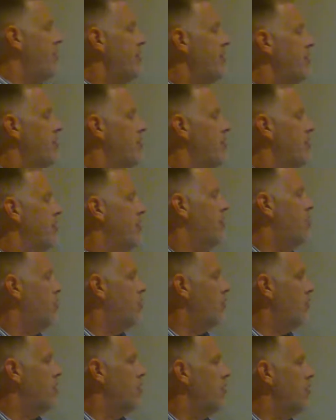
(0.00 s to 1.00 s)
this sort of
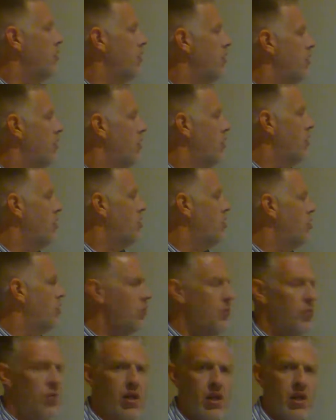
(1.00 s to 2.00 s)
situation.
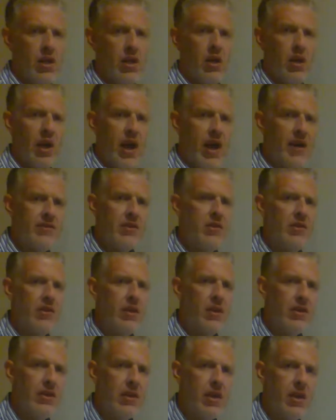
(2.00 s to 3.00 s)
Should we, as the
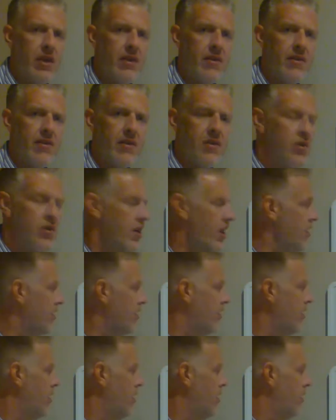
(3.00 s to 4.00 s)
utilitarians
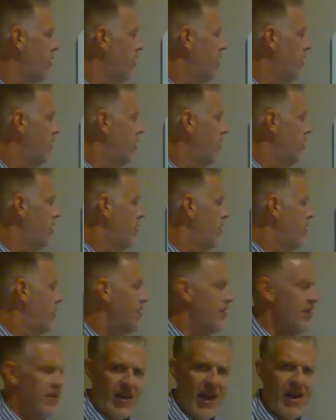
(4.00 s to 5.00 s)
suggest,
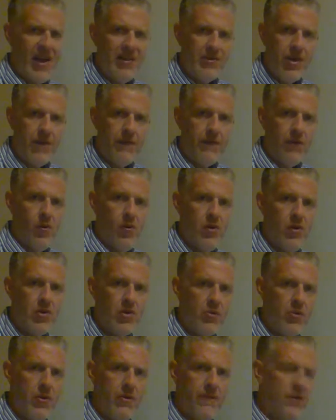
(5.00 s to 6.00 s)
is it that straightforward?
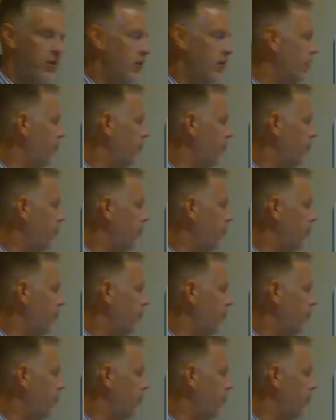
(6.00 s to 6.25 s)
Should we feel